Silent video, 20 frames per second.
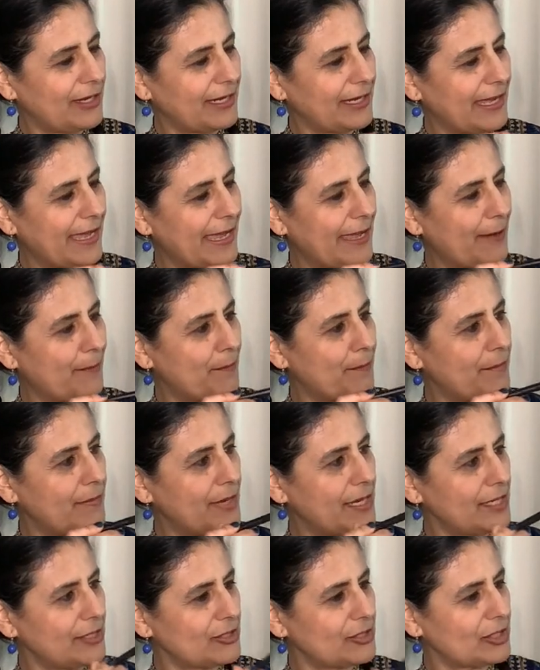and how
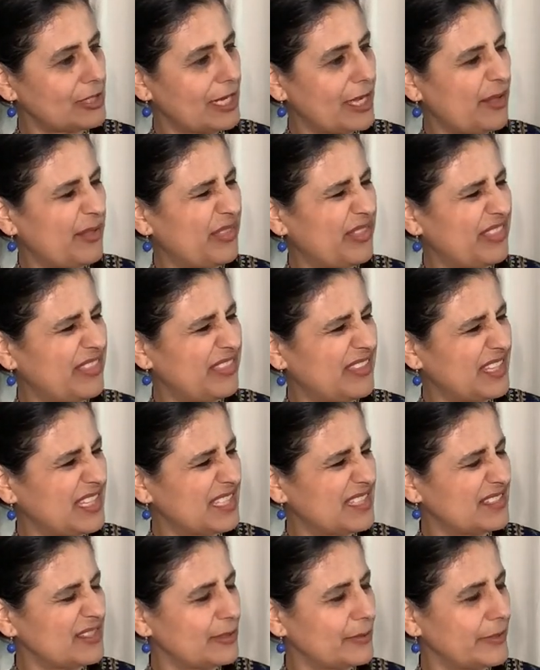much and how thick
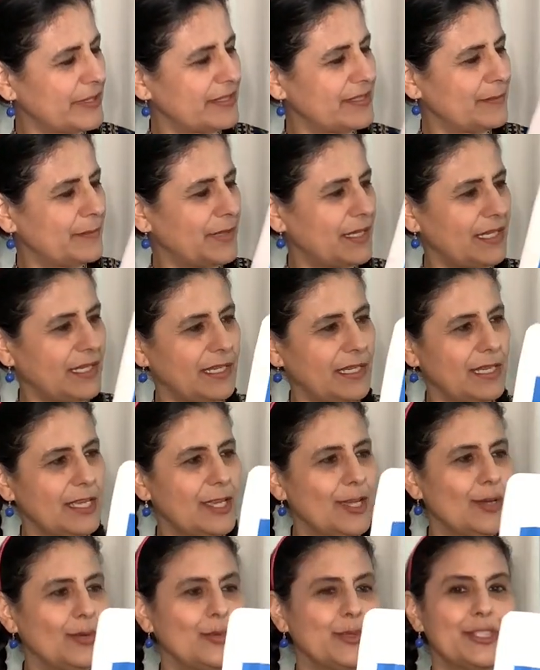it's going to be,
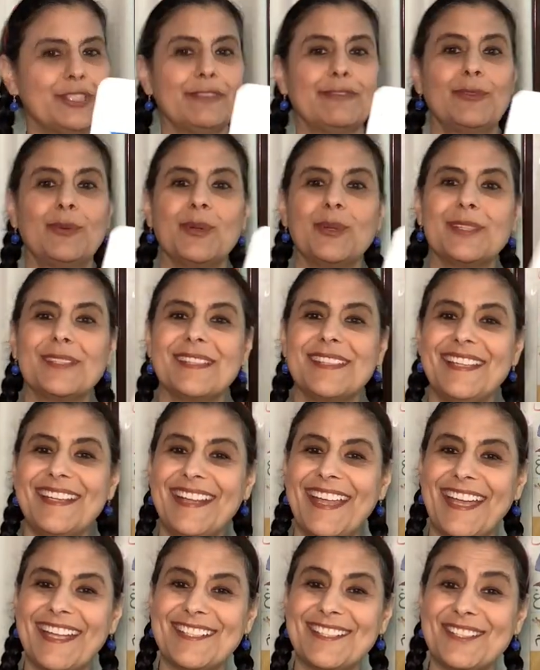which of course then
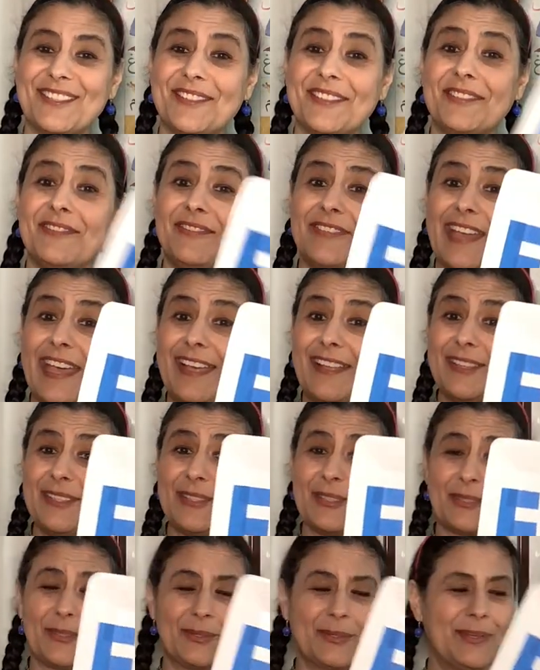adds to the
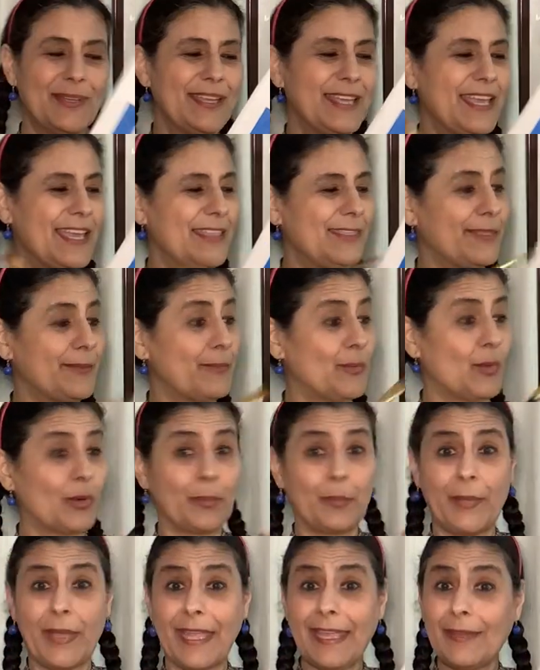value. The more
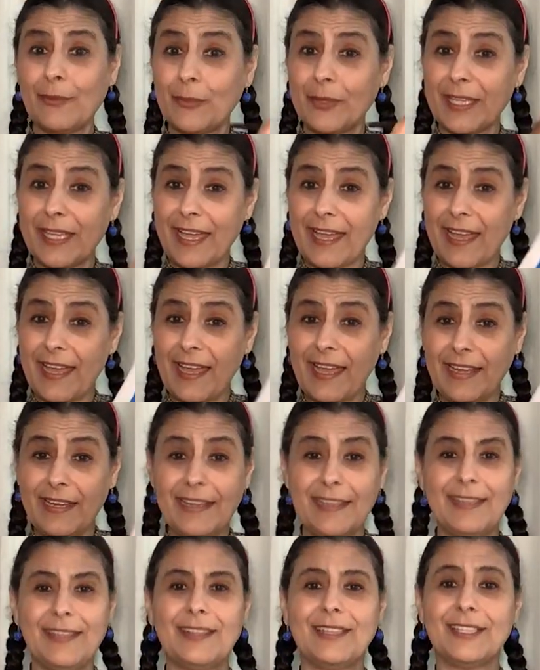paint we add,
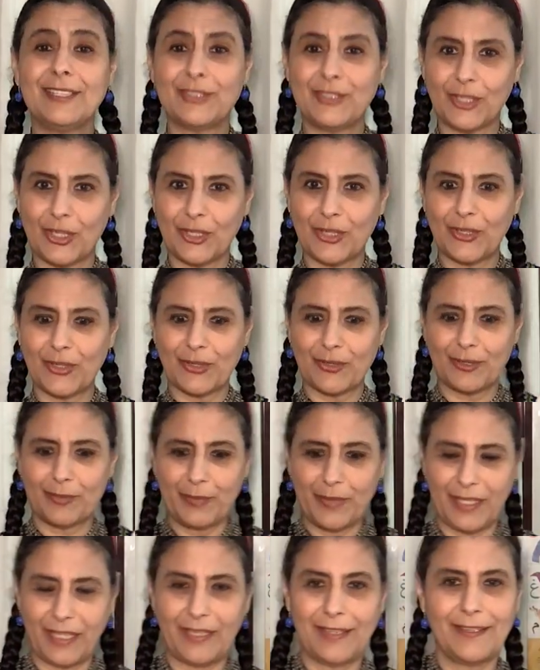the darker it'll
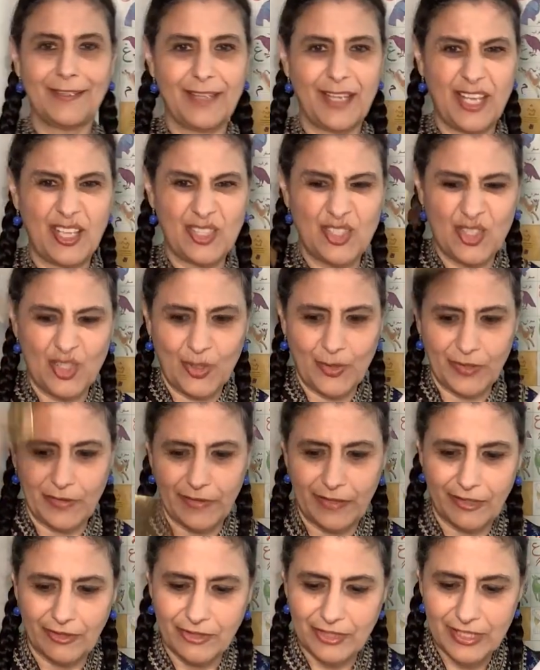be. I'll show you
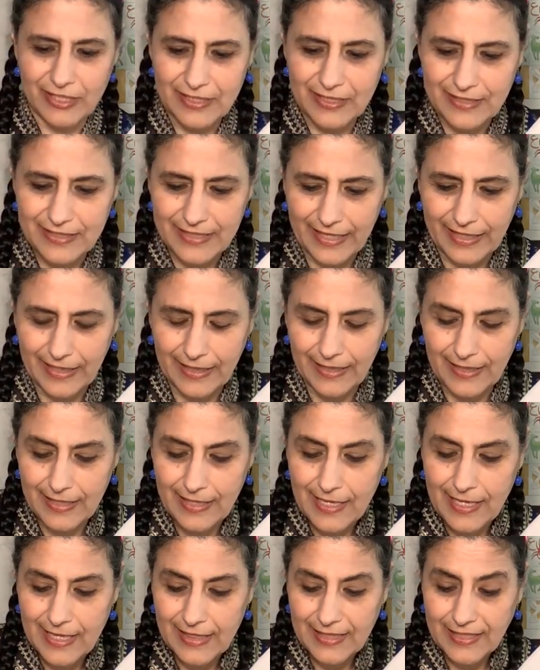here in just a second.
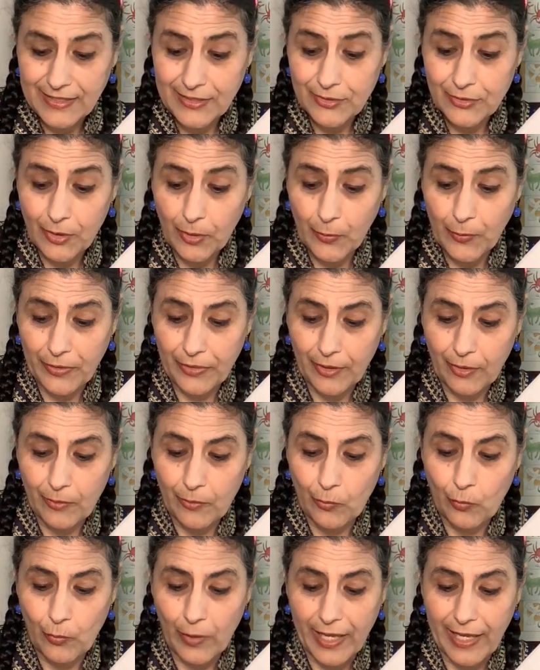Let's start with our
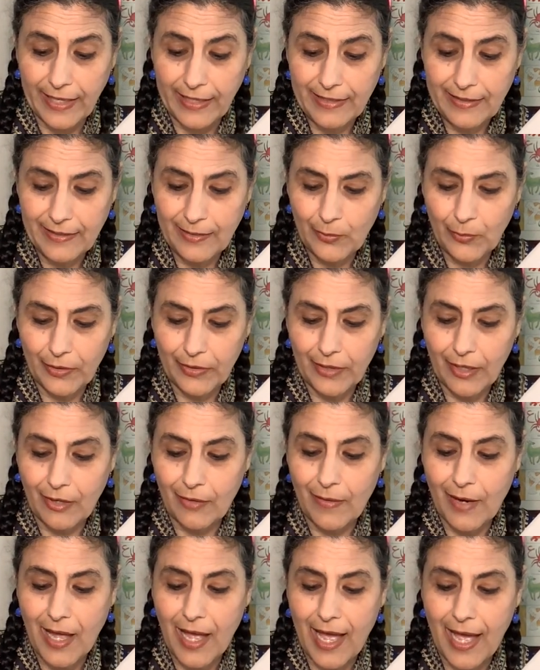red, with our
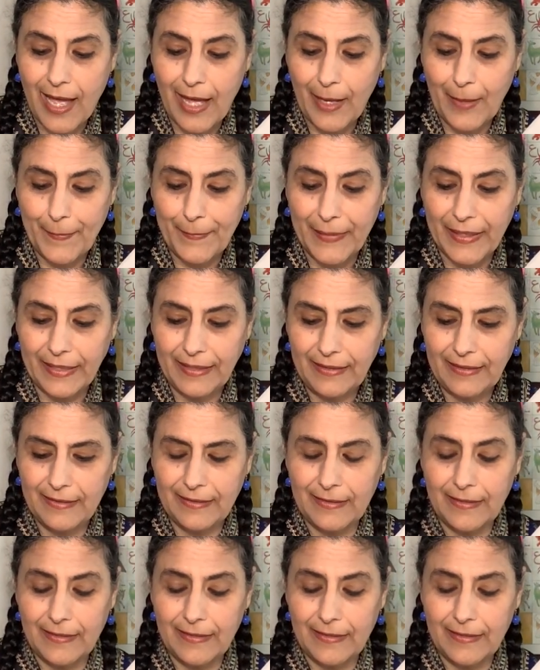ahmar.